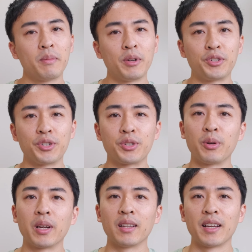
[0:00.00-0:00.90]
but just
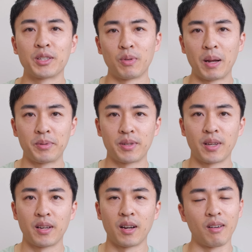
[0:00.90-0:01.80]
doing less reps.
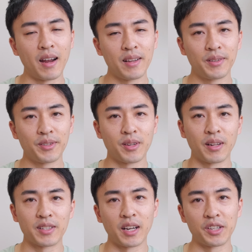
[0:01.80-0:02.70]
All right, so
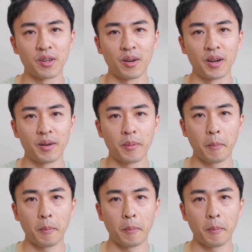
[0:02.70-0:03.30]
let's get it started.